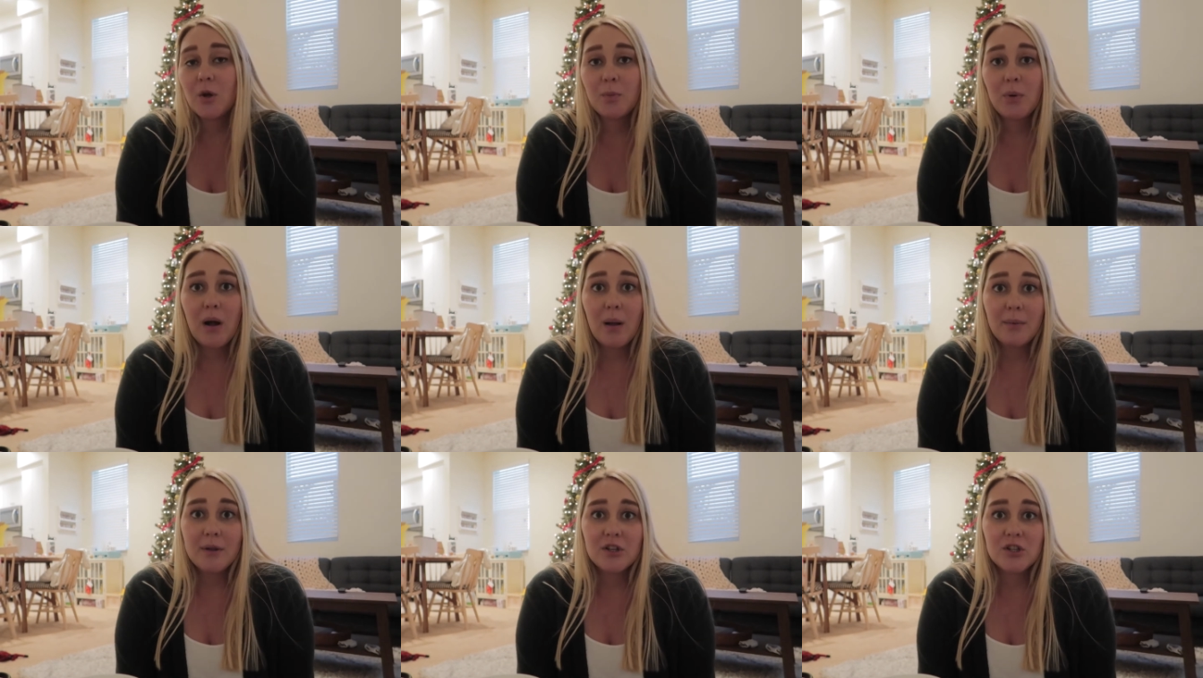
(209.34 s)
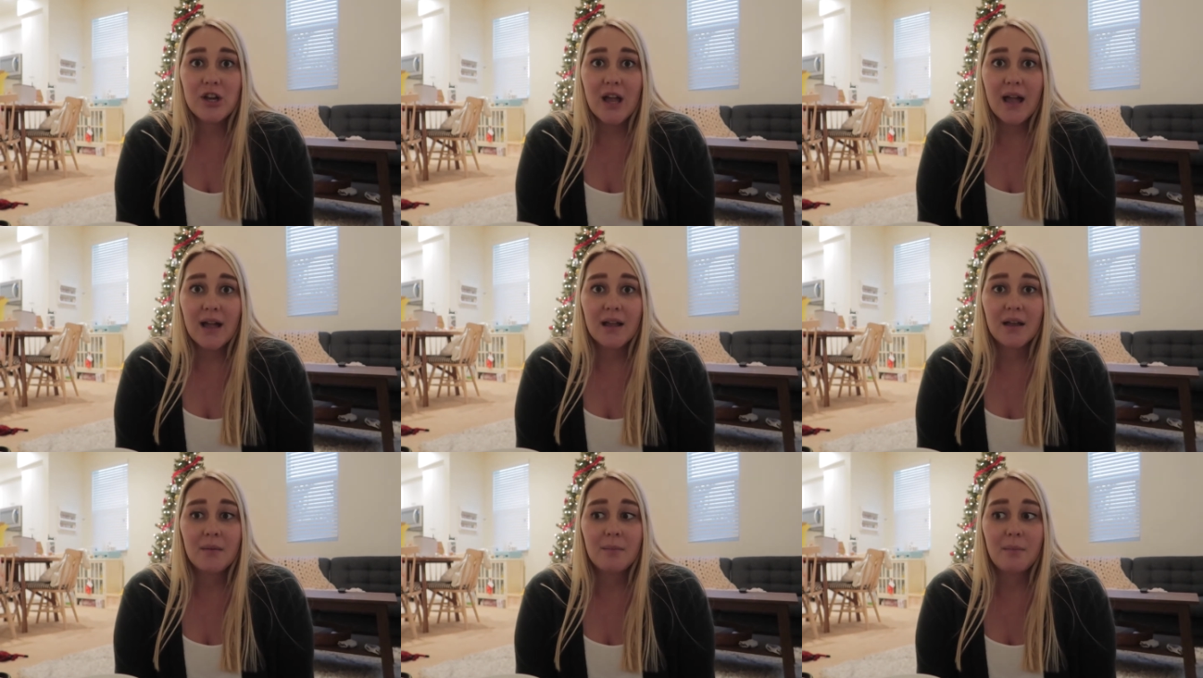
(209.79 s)
They'll probably
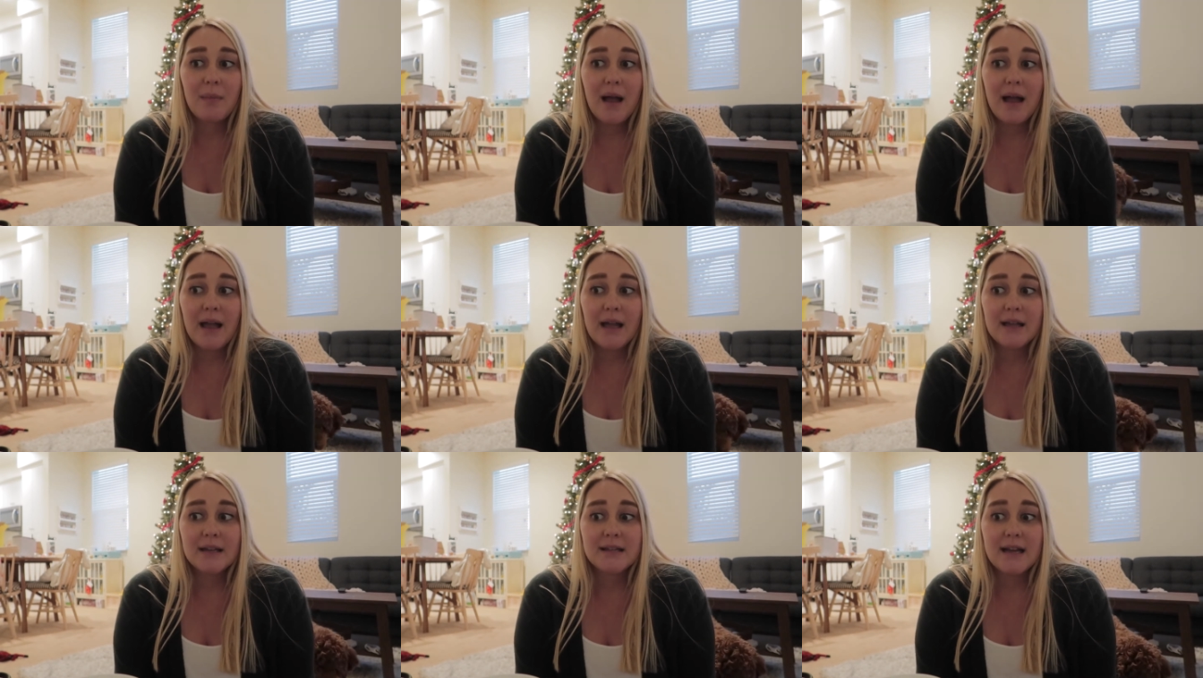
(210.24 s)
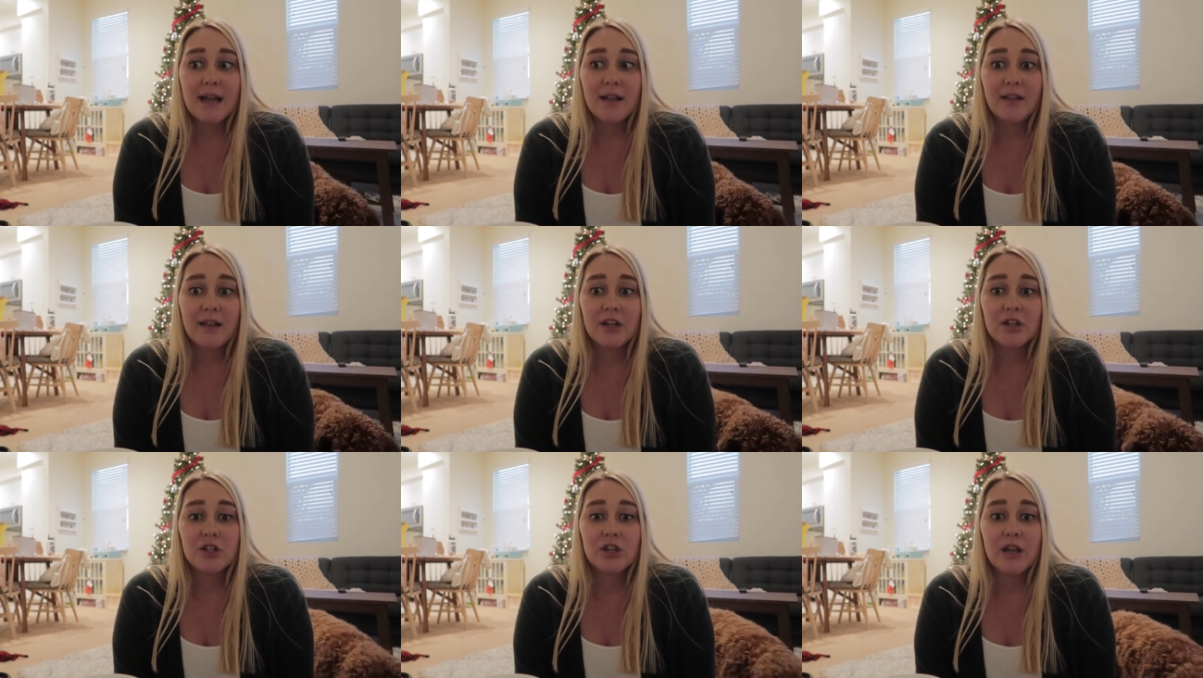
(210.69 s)
check my
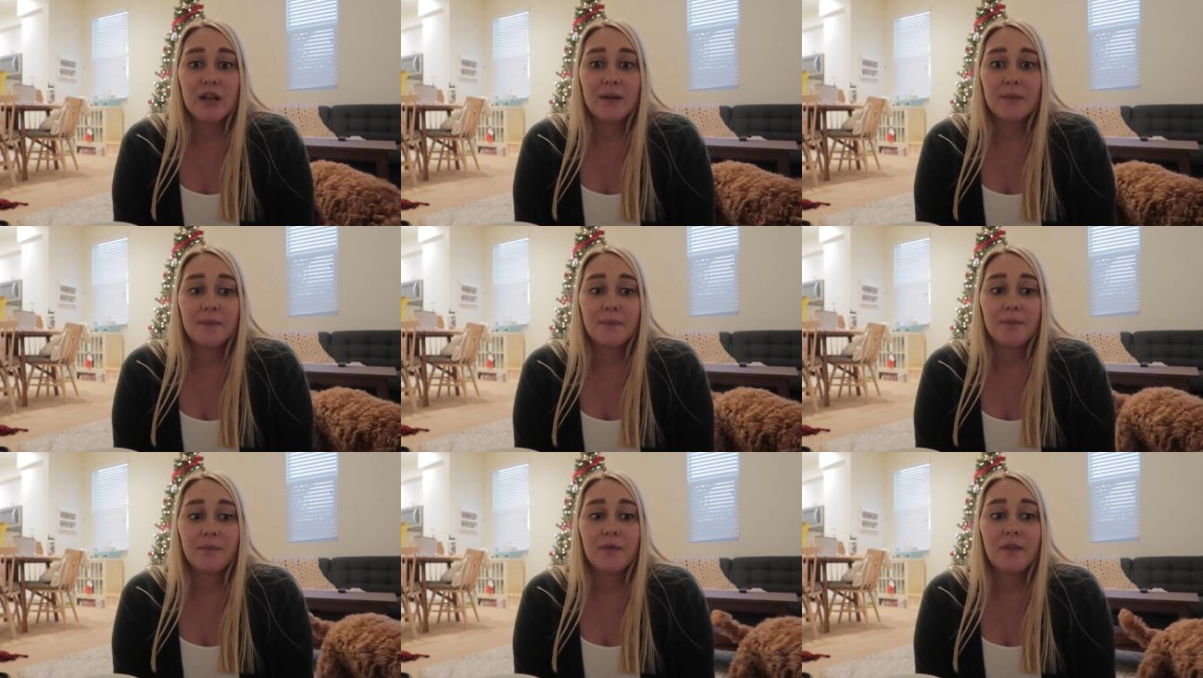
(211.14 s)
dilation